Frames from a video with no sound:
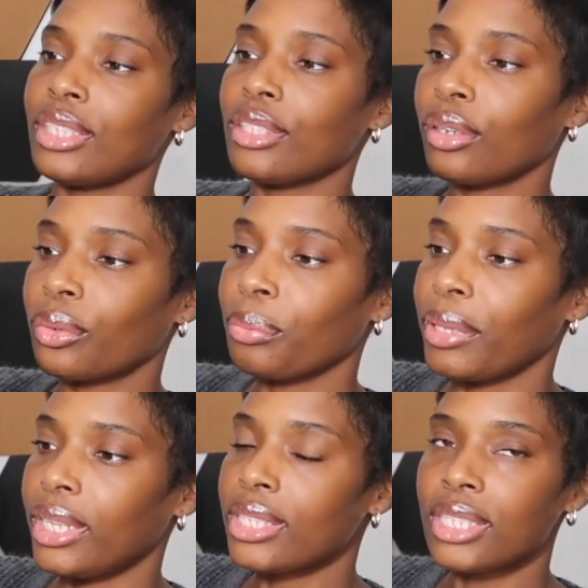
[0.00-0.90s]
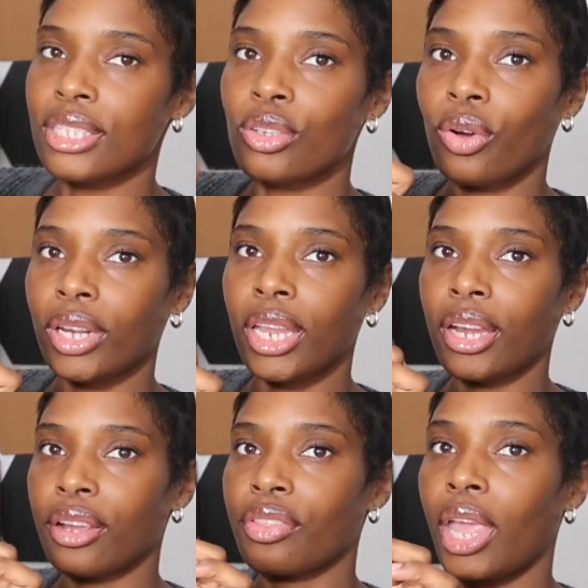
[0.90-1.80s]
little pieces on
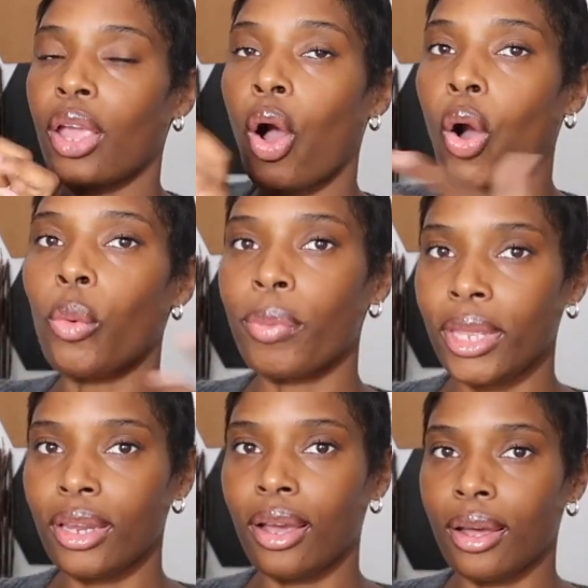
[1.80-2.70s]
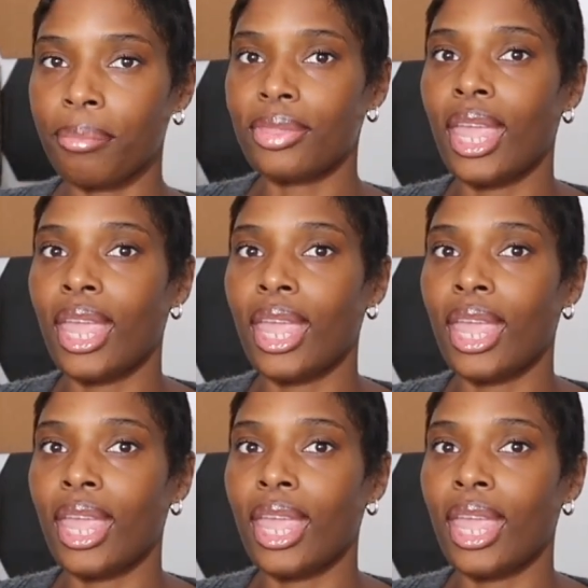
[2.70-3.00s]
here, they open up,